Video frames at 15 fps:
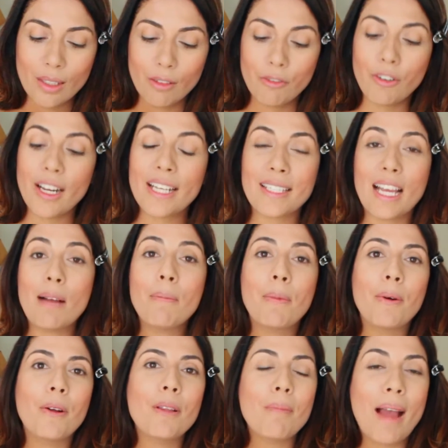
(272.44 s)
For
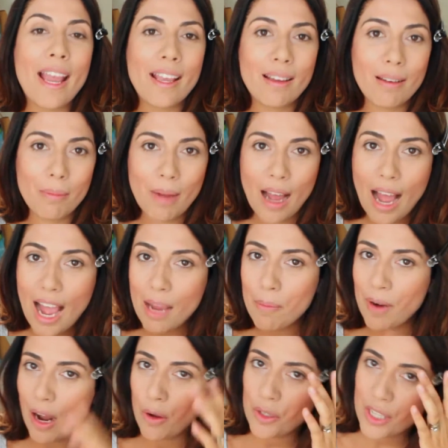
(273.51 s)
example, my
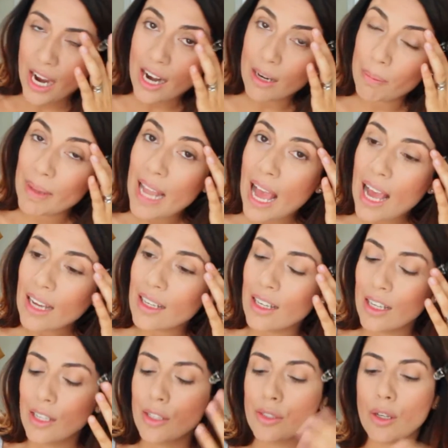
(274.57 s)
eyebrows are black,
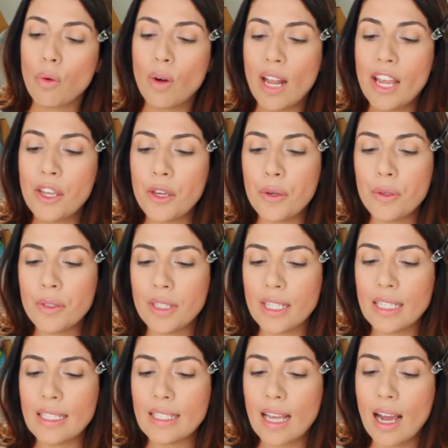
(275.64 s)
so what I use
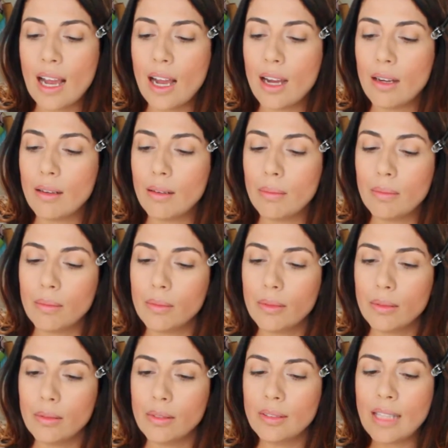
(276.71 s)
is a
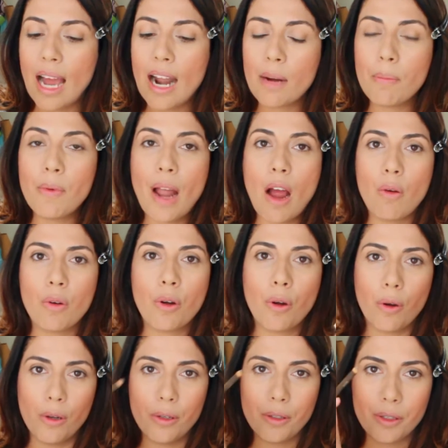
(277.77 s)
dark brown
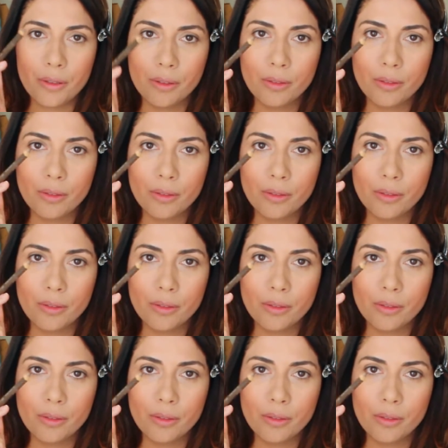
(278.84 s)
color.